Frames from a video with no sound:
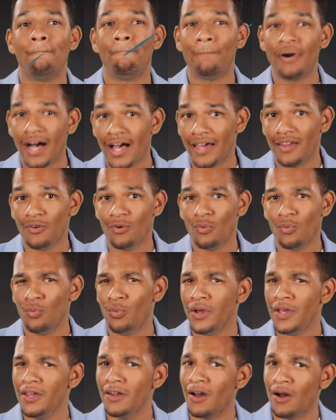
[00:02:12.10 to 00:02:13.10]
But
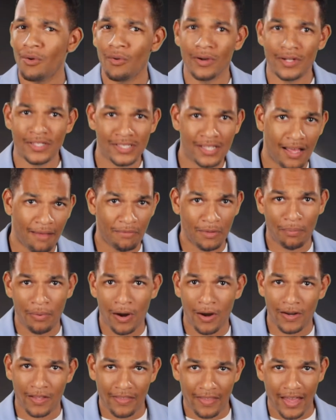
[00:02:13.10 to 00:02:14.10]
we don't want to stop the
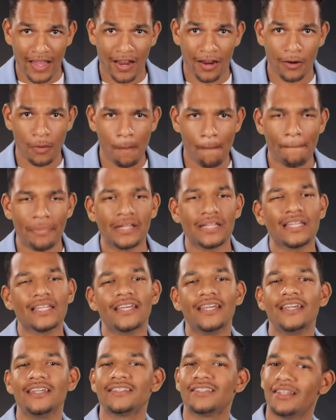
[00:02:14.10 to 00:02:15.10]
party there.
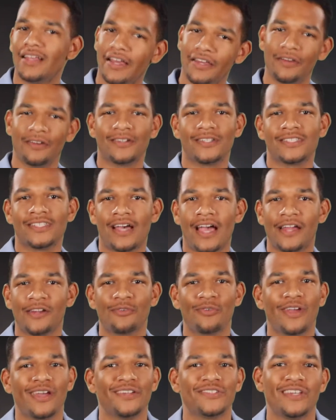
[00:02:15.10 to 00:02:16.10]
Please let your design
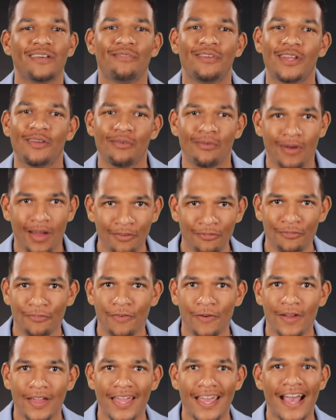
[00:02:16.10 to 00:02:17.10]
creativity run
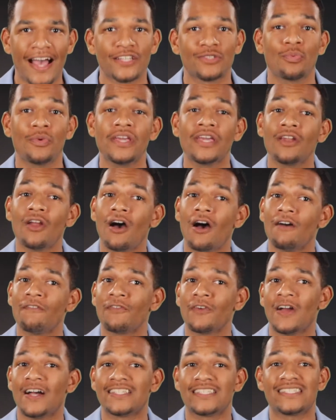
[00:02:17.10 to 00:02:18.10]
free, as we can
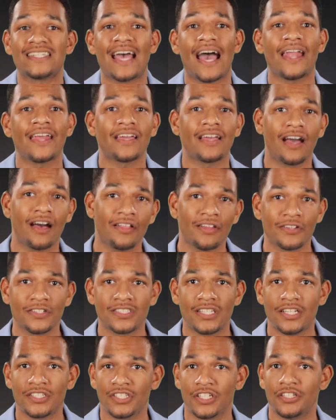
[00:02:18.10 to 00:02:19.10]
offer a static color
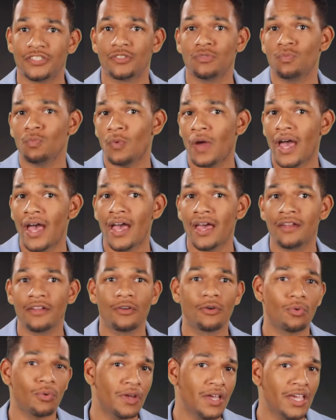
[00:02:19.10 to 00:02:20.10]
such as
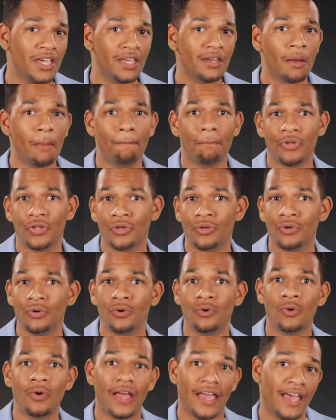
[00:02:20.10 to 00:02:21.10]
red, green,
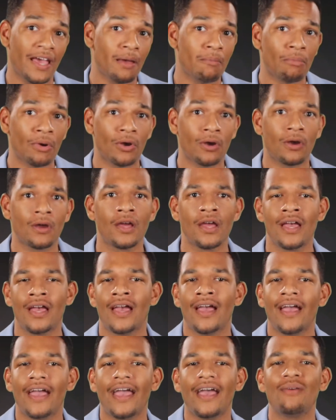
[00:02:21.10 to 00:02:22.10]
blue, amber,
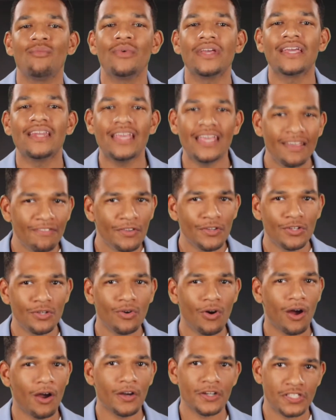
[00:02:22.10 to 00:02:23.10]
and we can even do
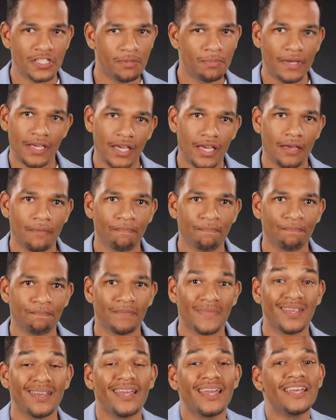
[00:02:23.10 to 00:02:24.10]
RGB.
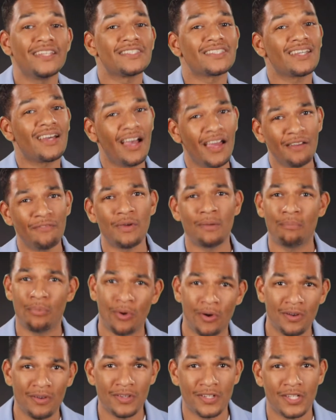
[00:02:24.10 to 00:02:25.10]
It's kind of
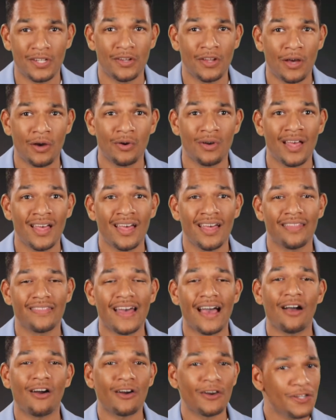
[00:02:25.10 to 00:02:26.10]
important to note
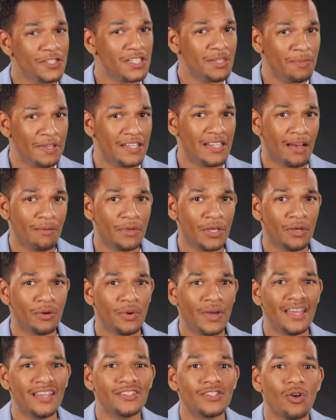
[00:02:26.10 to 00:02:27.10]
that
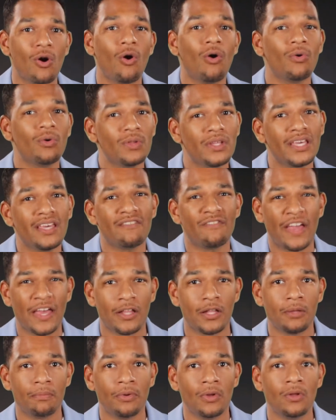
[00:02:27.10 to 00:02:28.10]
RGBW is only
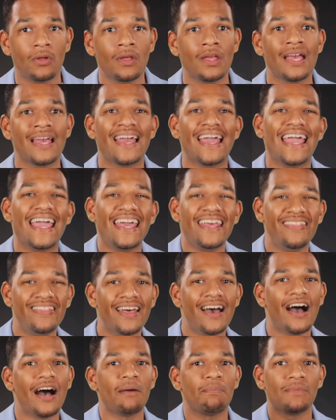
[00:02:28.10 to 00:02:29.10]
available in
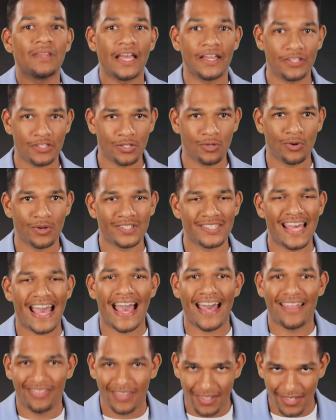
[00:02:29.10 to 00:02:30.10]
the uplight source
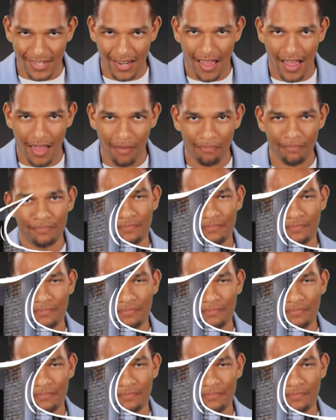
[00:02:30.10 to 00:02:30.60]
at this time.